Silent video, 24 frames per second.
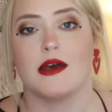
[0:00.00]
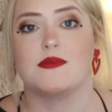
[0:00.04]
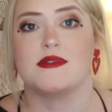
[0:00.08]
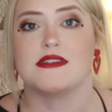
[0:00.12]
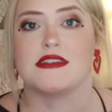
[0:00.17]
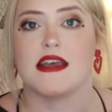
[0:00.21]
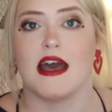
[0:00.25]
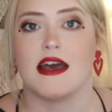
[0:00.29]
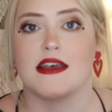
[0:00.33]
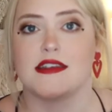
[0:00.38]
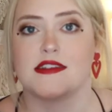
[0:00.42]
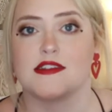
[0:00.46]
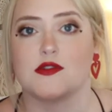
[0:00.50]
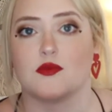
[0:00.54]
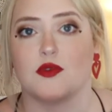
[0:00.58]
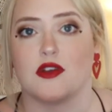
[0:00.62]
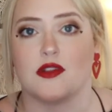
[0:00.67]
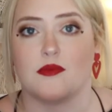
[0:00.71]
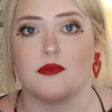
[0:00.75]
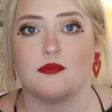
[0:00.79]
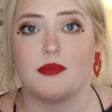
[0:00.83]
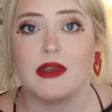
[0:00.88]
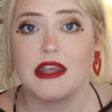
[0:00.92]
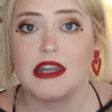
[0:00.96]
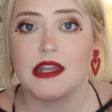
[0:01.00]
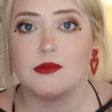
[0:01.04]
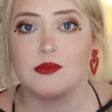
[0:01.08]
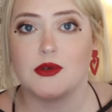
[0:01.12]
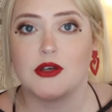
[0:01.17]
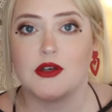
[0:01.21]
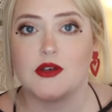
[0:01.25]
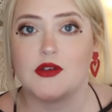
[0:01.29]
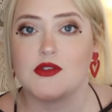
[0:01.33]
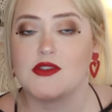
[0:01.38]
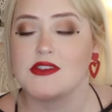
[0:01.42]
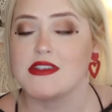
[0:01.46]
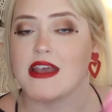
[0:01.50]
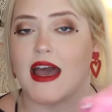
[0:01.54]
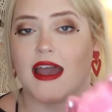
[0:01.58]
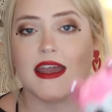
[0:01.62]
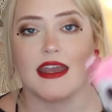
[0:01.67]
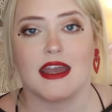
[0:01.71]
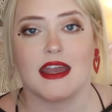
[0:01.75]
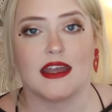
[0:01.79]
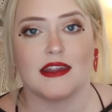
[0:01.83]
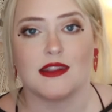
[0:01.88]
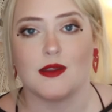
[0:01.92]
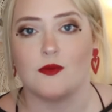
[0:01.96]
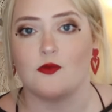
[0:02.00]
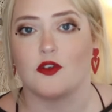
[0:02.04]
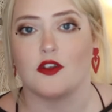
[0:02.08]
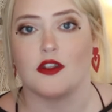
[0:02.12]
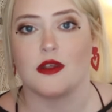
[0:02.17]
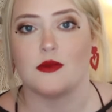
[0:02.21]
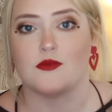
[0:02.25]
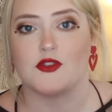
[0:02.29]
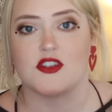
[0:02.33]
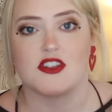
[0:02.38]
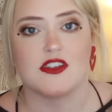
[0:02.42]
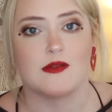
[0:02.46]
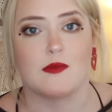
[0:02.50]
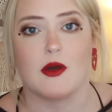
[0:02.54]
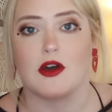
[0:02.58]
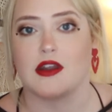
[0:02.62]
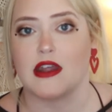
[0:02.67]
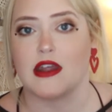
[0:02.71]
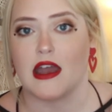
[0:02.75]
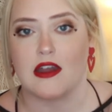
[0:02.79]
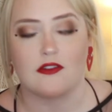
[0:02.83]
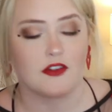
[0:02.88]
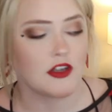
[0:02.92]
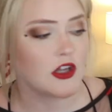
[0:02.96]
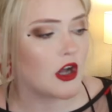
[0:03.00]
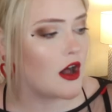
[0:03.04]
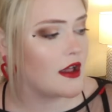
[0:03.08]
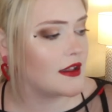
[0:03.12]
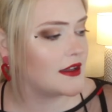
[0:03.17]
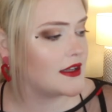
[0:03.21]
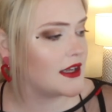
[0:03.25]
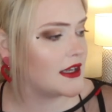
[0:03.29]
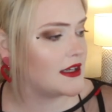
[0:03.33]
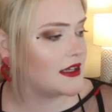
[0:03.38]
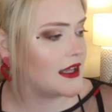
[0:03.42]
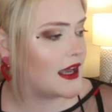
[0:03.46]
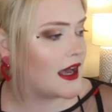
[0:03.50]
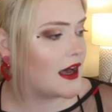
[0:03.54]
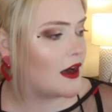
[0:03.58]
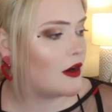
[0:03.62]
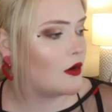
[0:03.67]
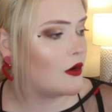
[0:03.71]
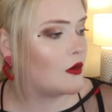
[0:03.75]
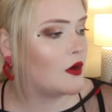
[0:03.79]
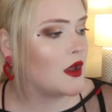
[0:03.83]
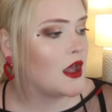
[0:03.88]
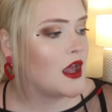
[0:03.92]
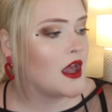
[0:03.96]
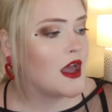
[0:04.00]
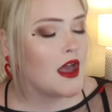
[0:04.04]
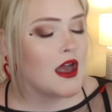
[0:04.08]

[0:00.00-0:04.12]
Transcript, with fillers: obsessed with Beanie Boos. I get them for them just about every holiday now.